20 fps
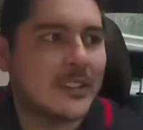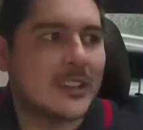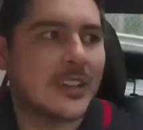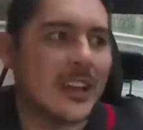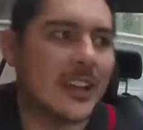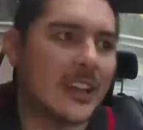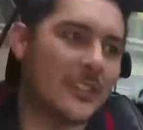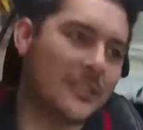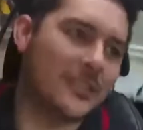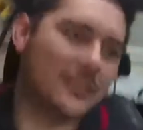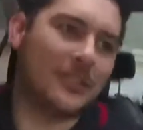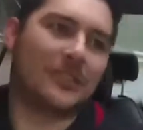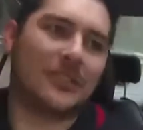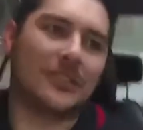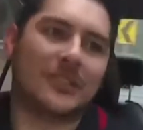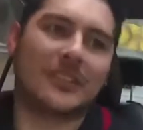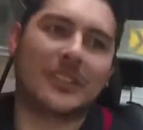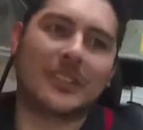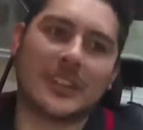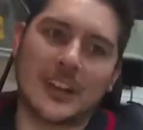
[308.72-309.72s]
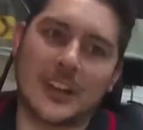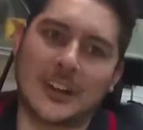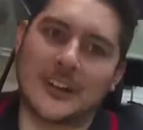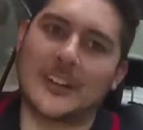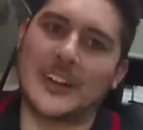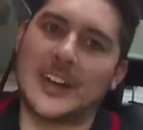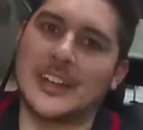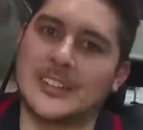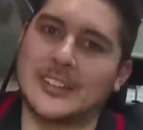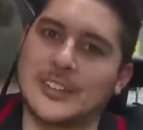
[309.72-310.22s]
as you go
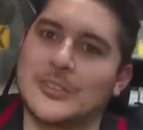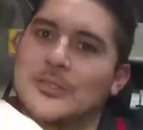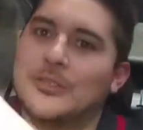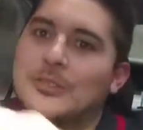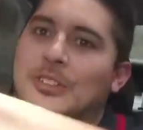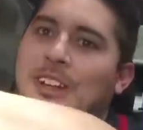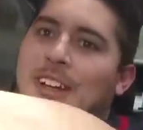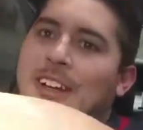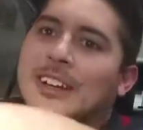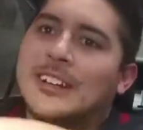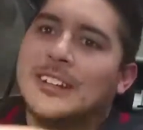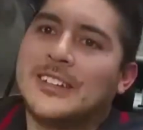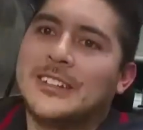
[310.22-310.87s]
around the corner.